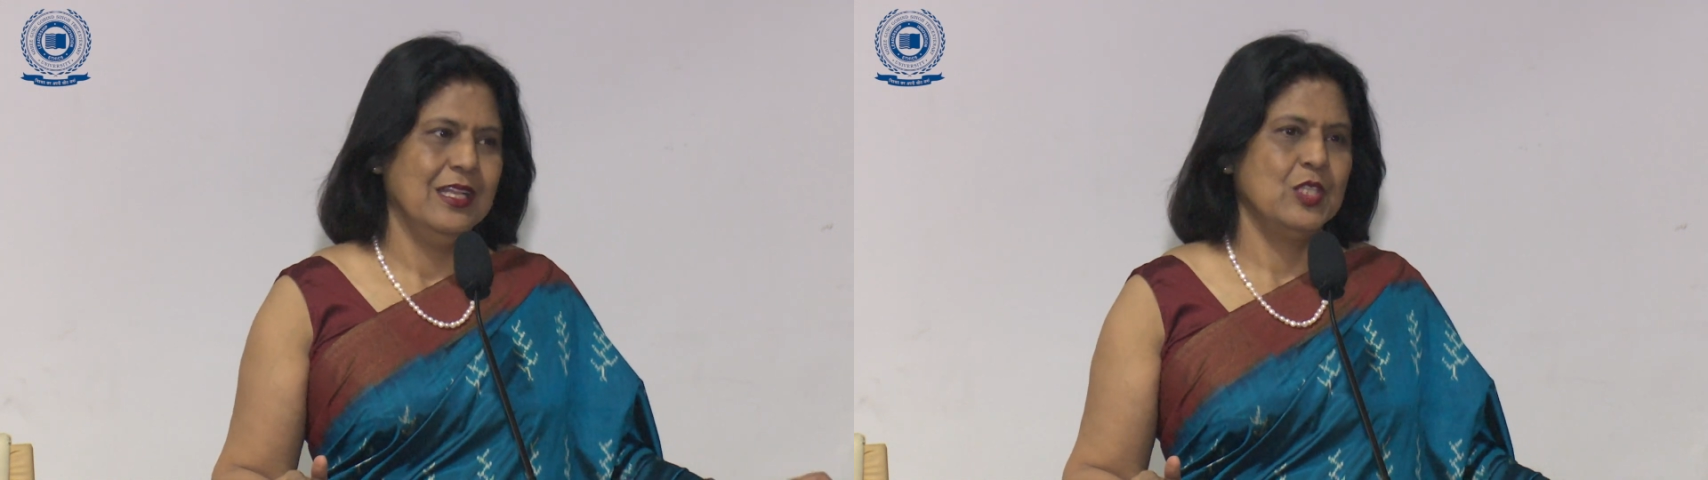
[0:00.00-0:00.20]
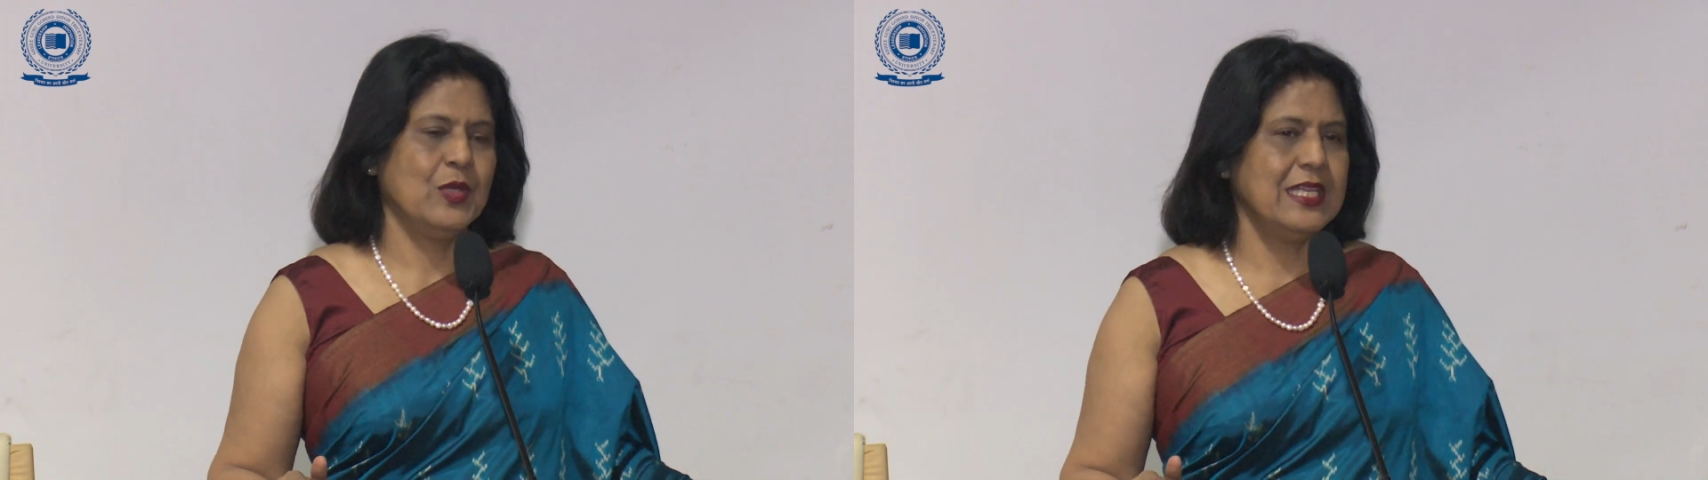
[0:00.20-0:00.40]

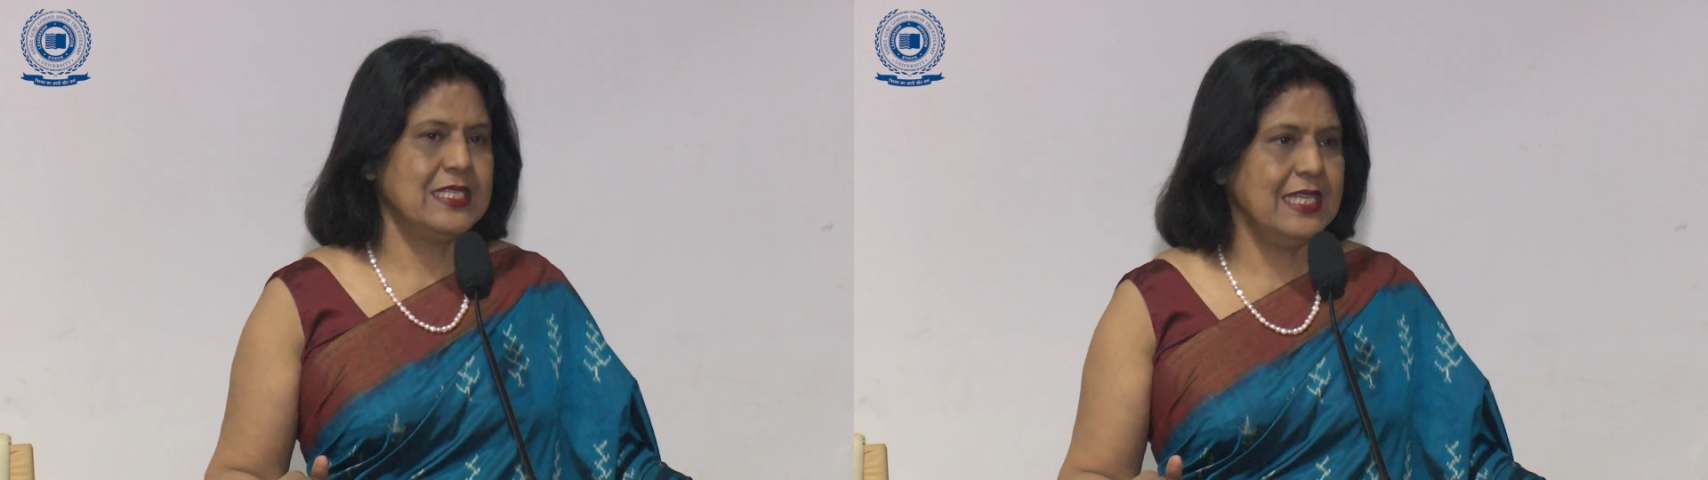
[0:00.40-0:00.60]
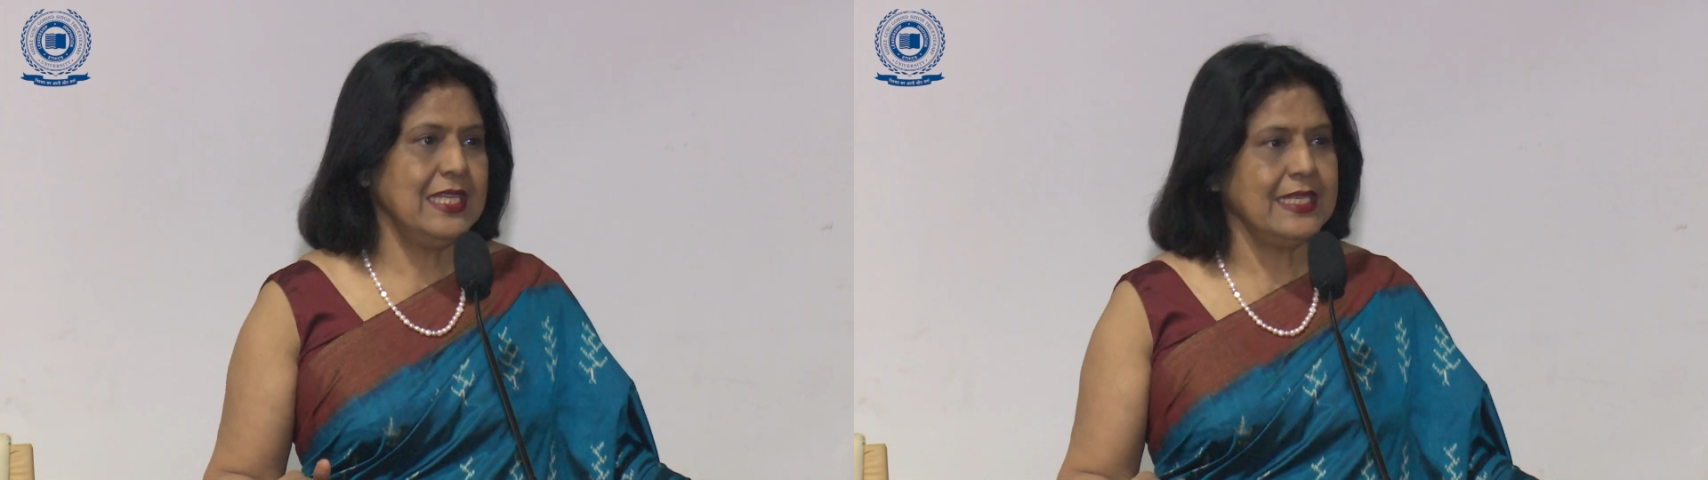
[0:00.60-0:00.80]
So I
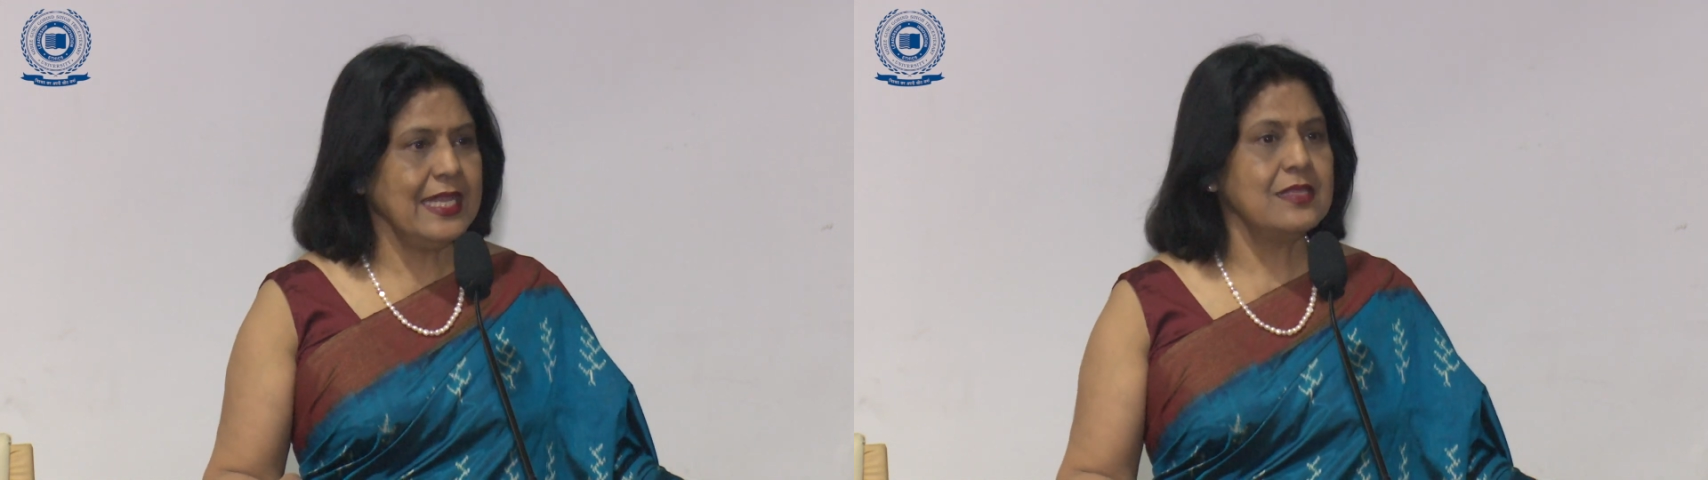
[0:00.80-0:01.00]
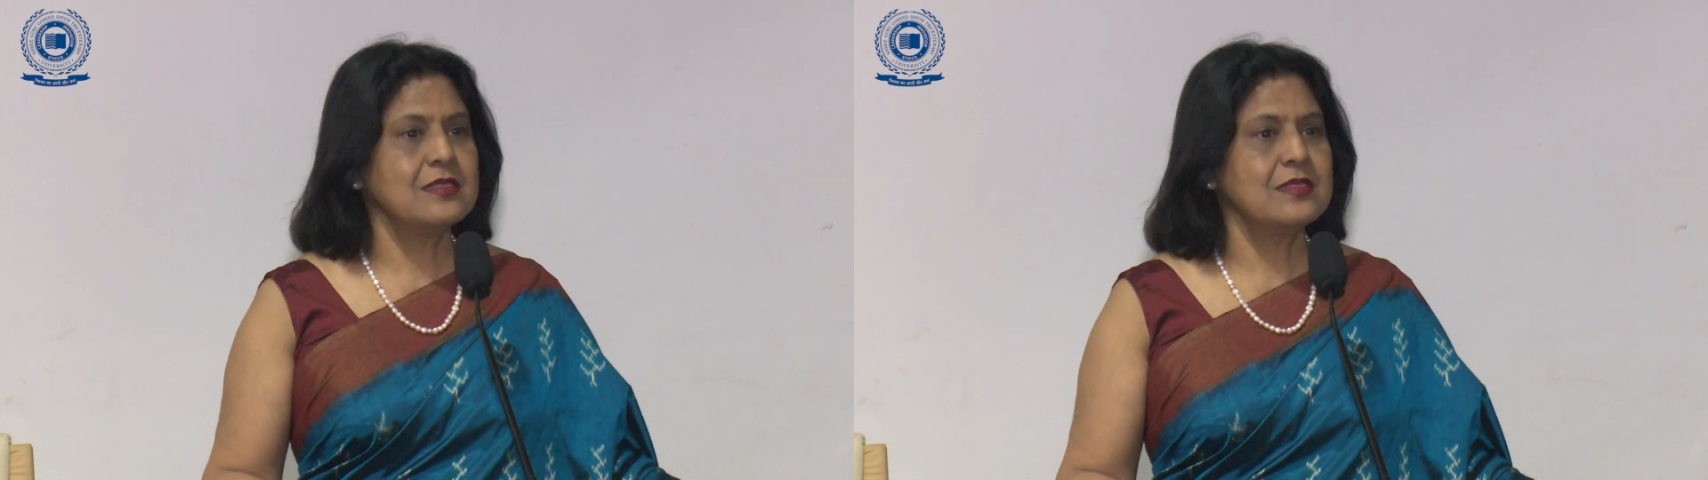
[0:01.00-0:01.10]
say take